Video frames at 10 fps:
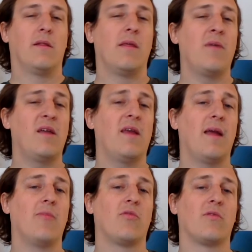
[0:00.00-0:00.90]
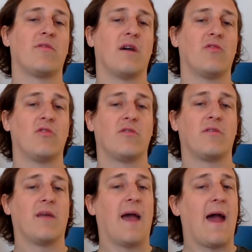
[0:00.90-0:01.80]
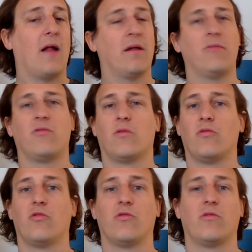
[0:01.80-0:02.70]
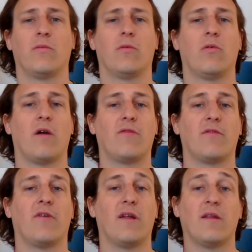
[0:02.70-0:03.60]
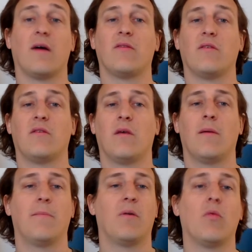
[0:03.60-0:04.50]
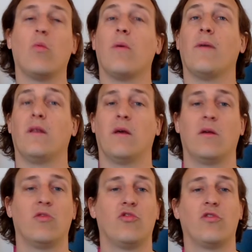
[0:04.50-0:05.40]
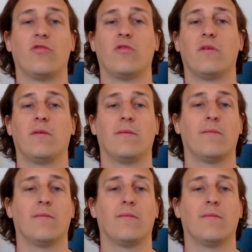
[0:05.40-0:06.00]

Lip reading: They made games where it's not just Allied soldiers who have to fight Nazis, but women, children,